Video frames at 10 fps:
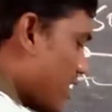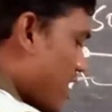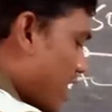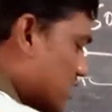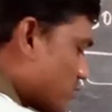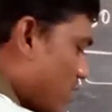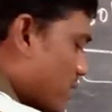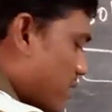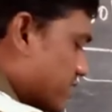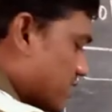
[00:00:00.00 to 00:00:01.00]
S1
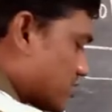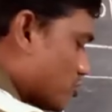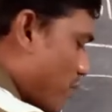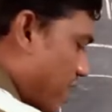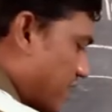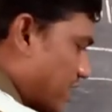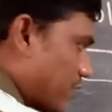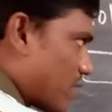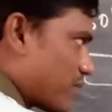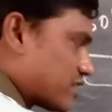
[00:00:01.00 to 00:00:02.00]
plus S2 by
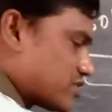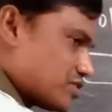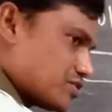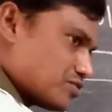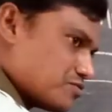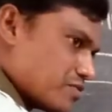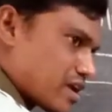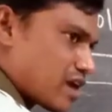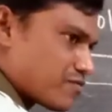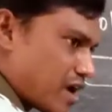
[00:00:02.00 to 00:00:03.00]
T1 plus T2 we
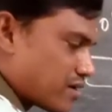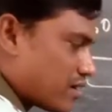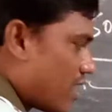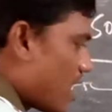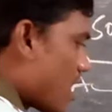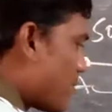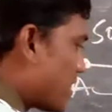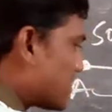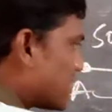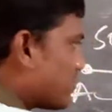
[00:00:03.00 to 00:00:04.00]
can find.
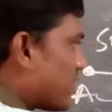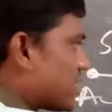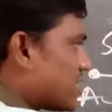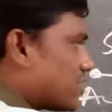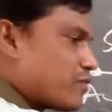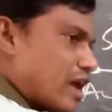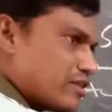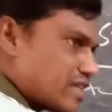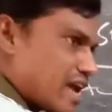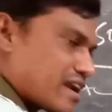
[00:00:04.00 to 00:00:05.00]
But T1, T2 value
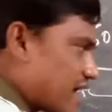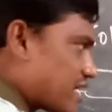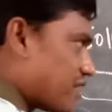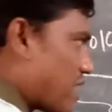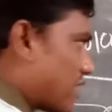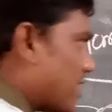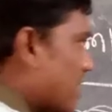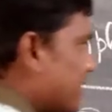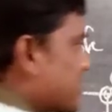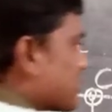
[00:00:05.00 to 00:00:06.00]
they are not given.
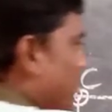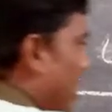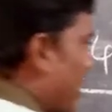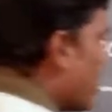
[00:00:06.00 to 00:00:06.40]
That's why